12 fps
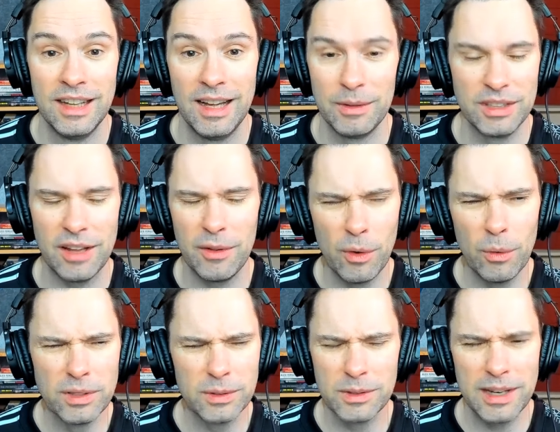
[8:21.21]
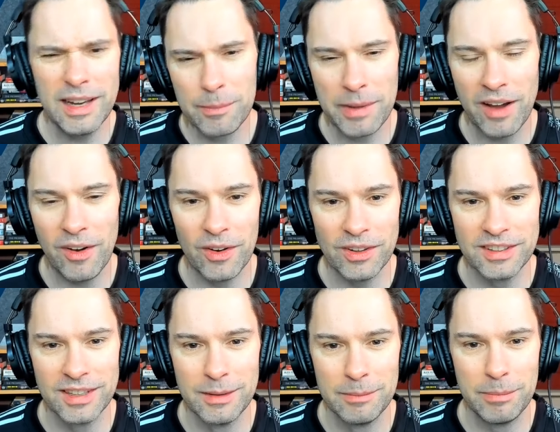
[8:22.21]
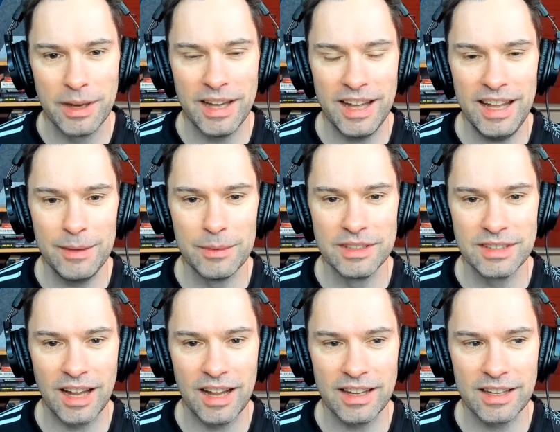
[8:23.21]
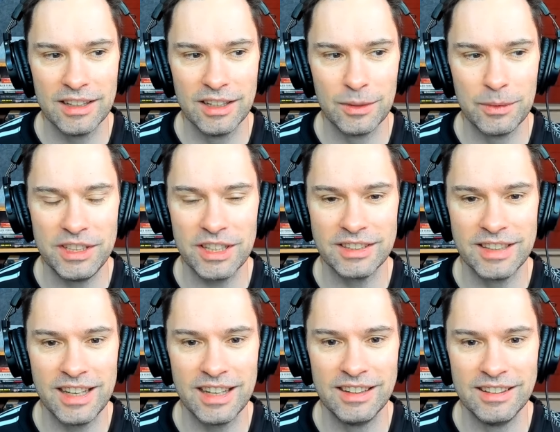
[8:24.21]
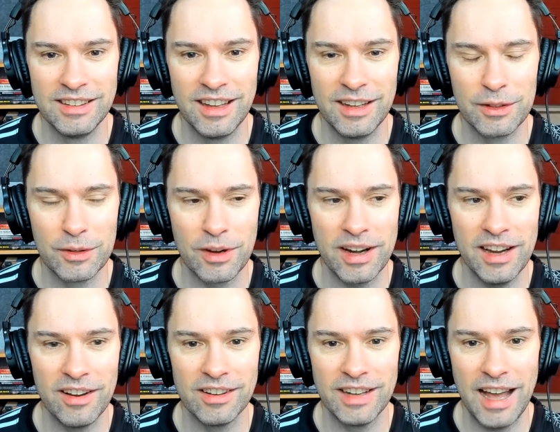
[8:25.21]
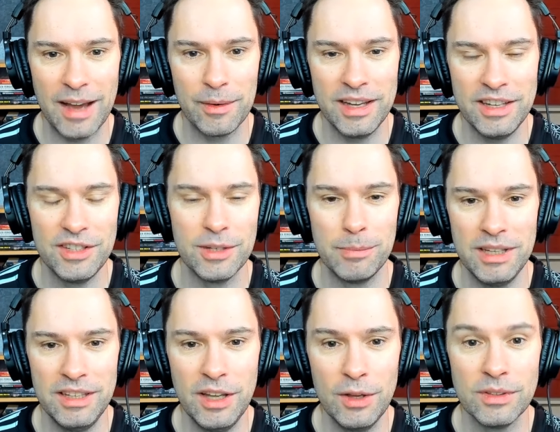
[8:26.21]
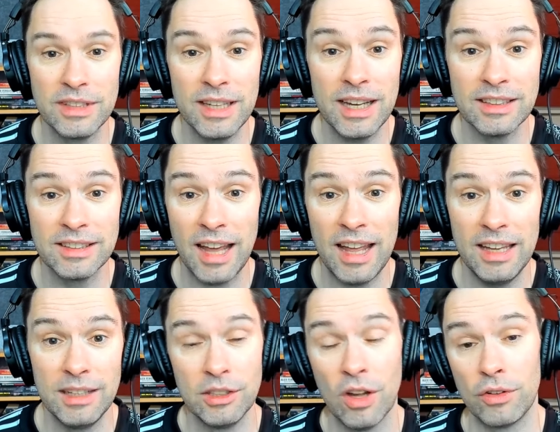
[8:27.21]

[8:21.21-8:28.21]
which I thought also was a little bit odd. But he was like, look, we just didn't agree on how he should be used. He didn't say he's